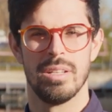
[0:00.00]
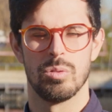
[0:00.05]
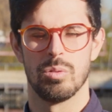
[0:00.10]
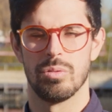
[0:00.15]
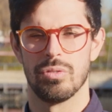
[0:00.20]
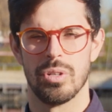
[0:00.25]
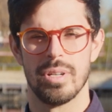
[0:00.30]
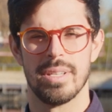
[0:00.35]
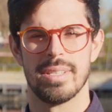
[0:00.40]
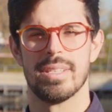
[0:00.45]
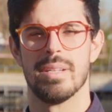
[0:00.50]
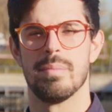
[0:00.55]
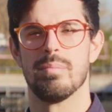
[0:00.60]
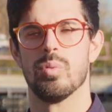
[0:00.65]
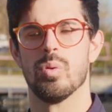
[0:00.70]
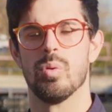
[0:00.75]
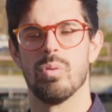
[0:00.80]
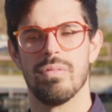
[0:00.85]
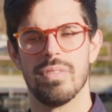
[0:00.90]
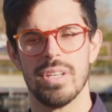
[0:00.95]
for
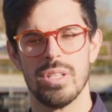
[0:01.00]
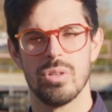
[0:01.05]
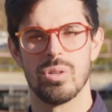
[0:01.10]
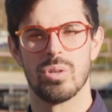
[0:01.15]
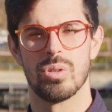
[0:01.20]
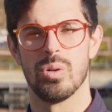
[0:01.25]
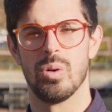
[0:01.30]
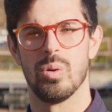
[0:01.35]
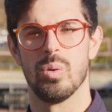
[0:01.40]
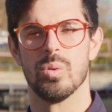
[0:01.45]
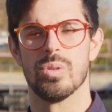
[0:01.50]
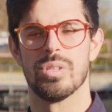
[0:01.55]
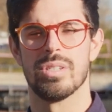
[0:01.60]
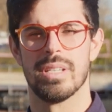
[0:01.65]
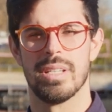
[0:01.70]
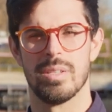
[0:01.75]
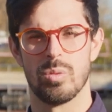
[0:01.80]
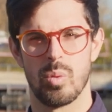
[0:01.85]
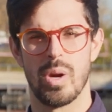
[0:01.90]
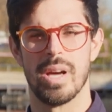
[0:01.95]
example, video
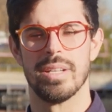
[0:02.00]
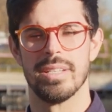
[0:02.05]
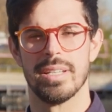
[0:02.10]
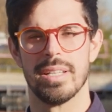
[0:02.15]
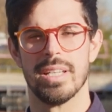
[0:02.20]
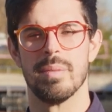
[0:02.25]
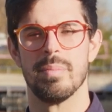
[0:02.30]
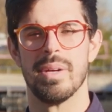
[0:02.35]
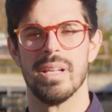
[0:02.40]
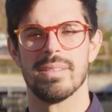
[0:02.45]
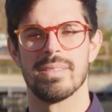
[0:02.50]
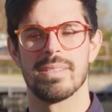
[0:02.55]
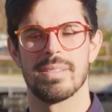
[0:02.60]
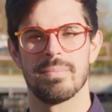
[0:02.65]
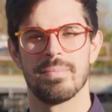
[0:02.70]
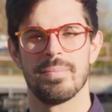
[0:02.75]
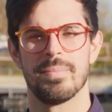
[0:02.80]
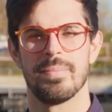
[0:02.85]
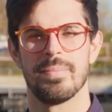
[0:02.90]
calls and writing emails.